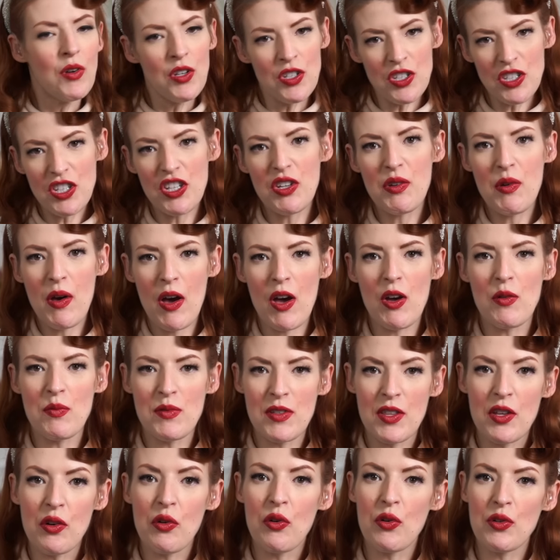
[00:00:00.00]
Montagu
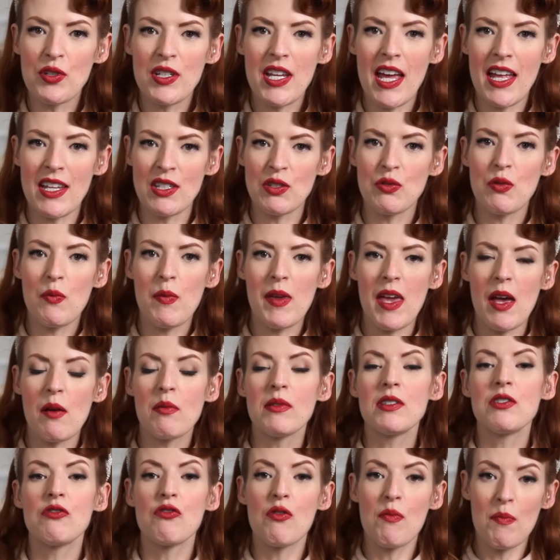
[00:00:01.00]
hoped that Hortense would be
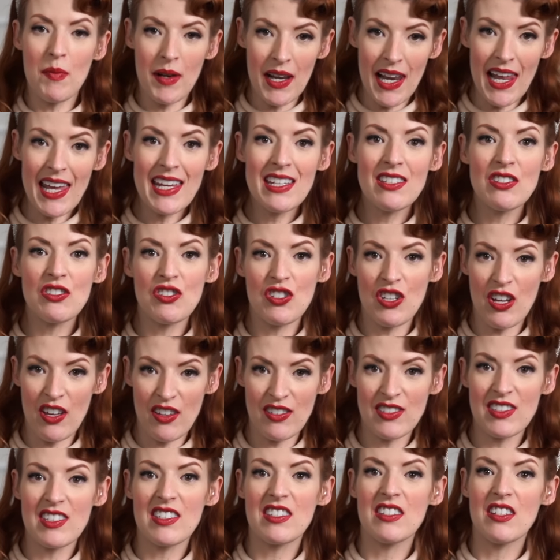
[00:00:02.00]
able to replace
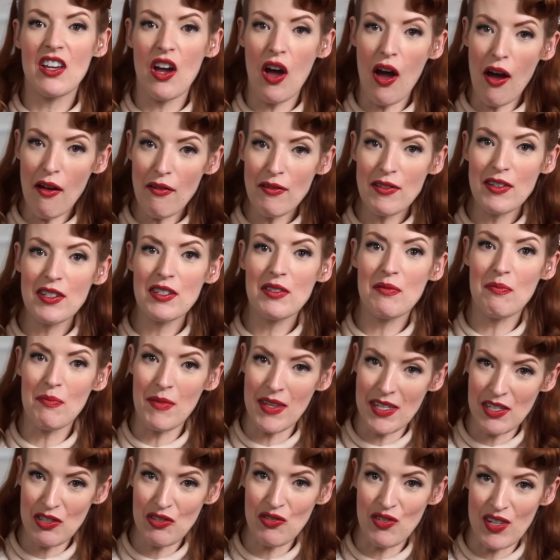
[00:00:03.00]
Charles's current
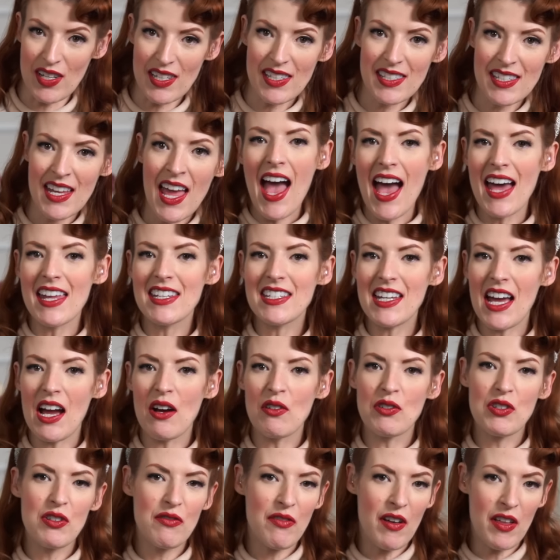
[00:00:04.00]
mistress, and
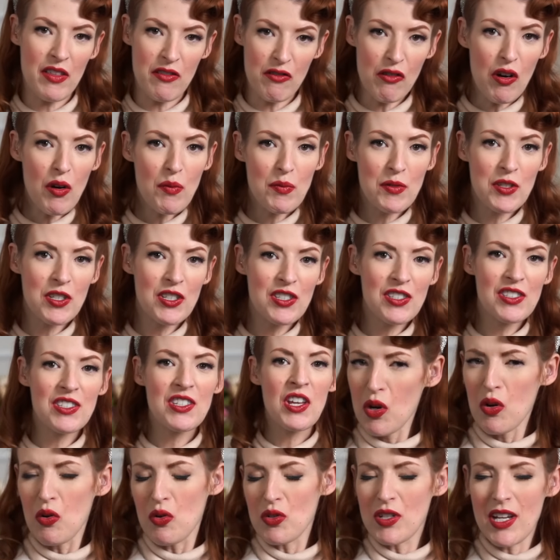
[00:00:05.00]
out of other
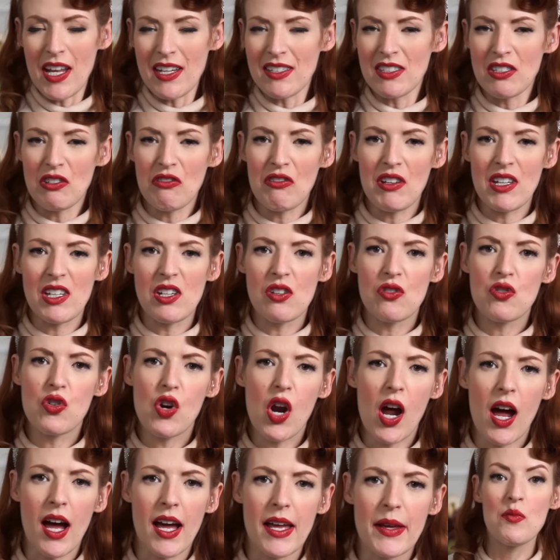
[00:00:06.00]
options, Hortense agreed to
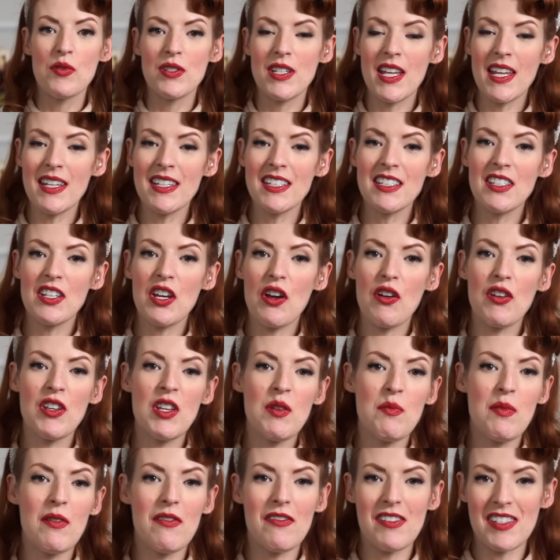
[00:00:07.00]
try, pretending to
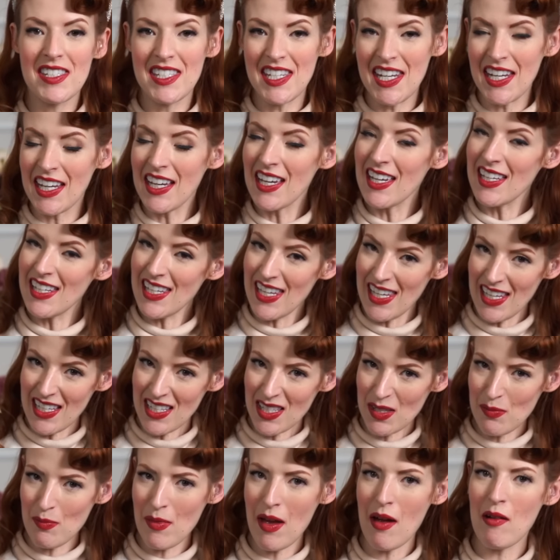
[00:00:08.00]
only be visiting her
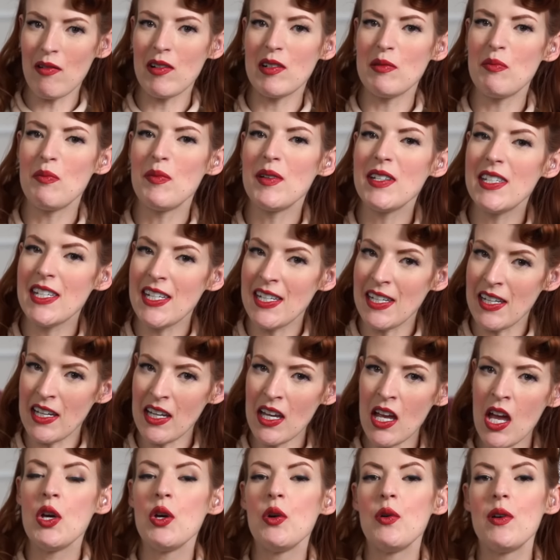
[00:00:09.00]
niece, Mary of
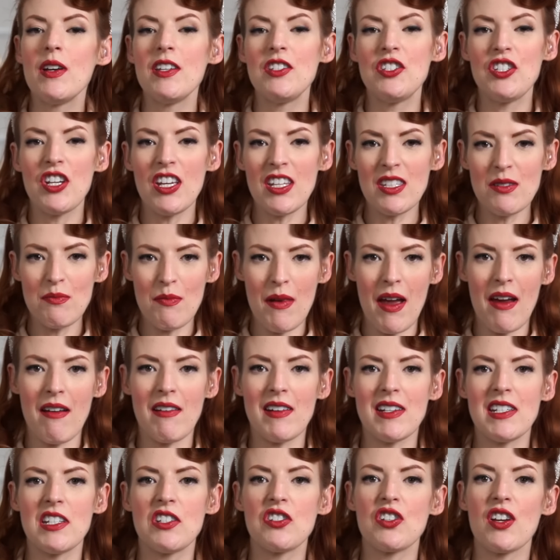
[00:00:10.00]
Modena, who had just
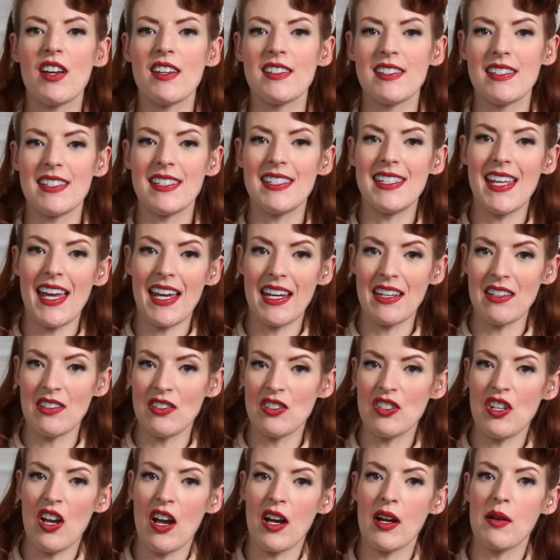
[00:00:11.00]
married Charles
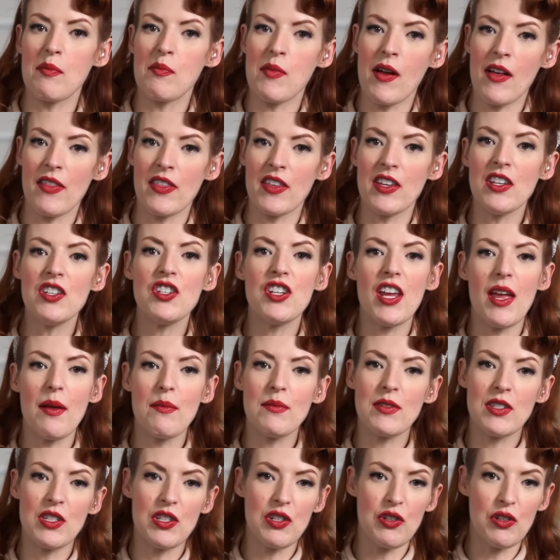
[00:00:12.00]
II's younger brother,
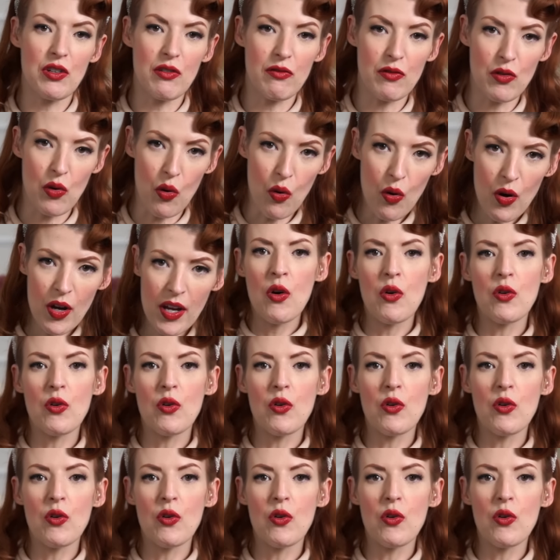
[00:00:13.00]
James, the Duke of York.